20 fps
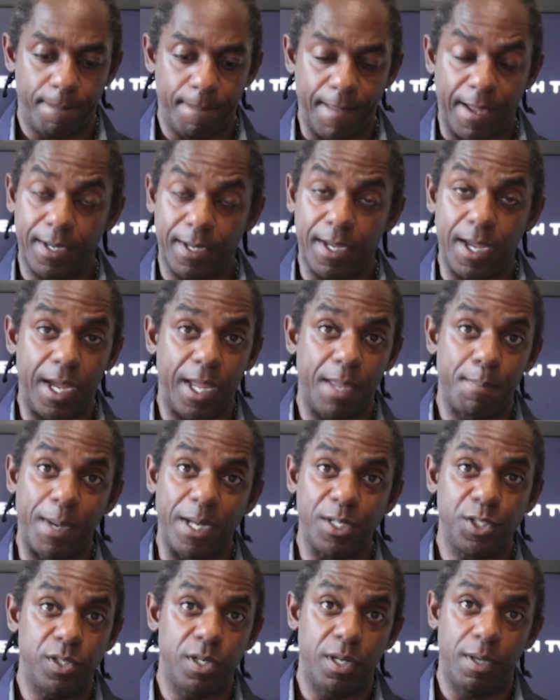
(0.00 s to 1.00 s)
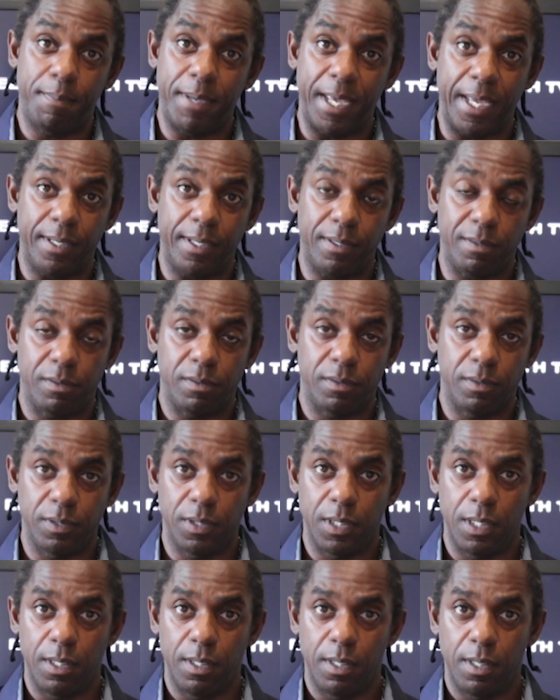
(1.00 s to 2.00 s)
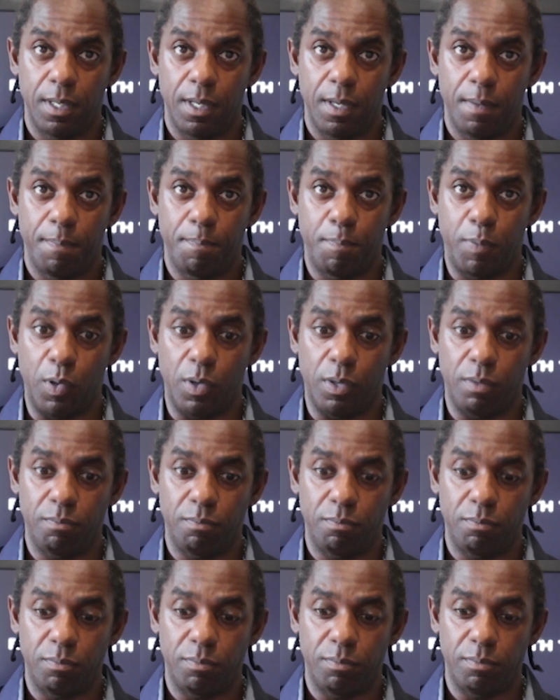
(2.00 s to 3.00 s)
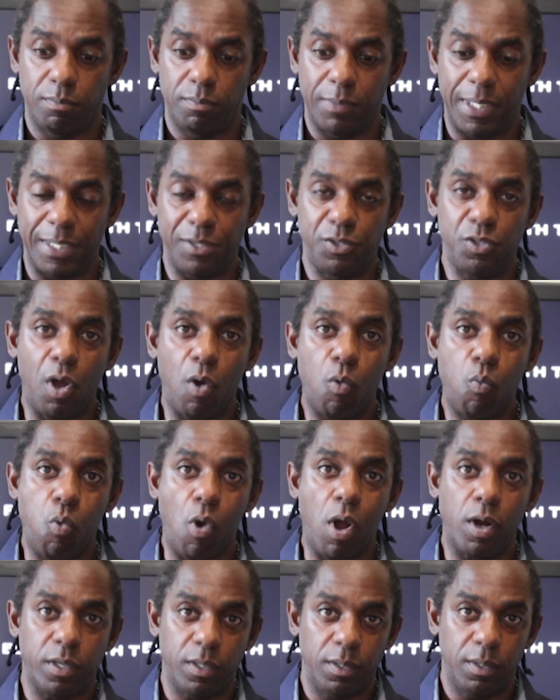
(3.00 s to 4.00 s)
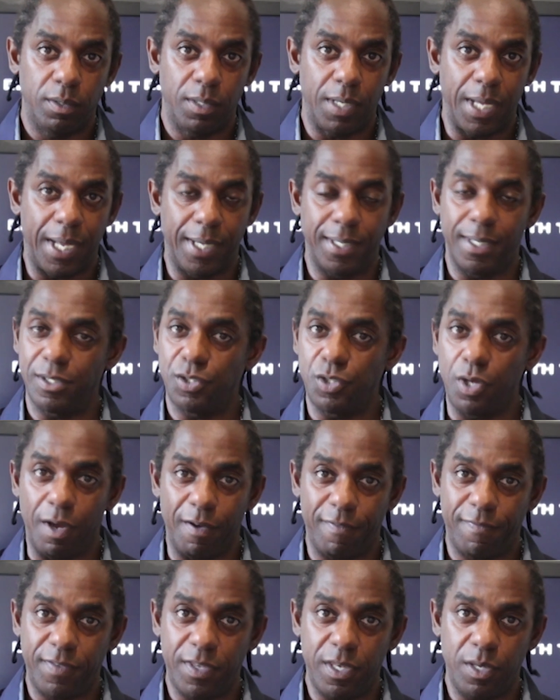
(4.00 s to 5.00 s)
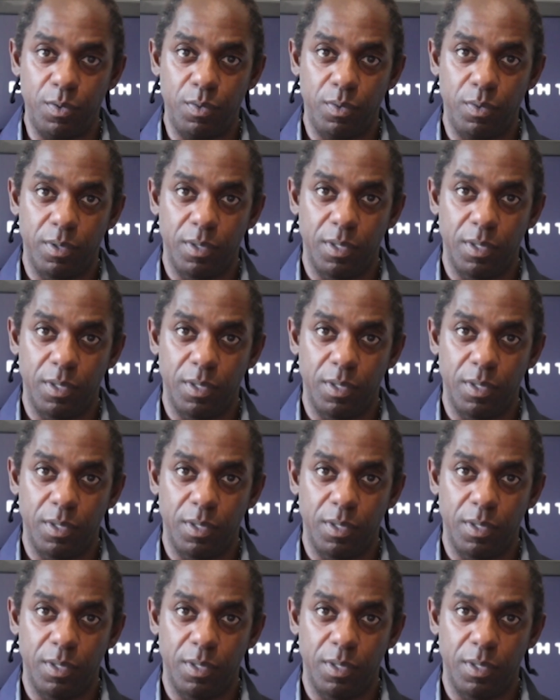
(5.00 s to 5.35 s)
I can't imagine her pain. But there's not one and there's not a few.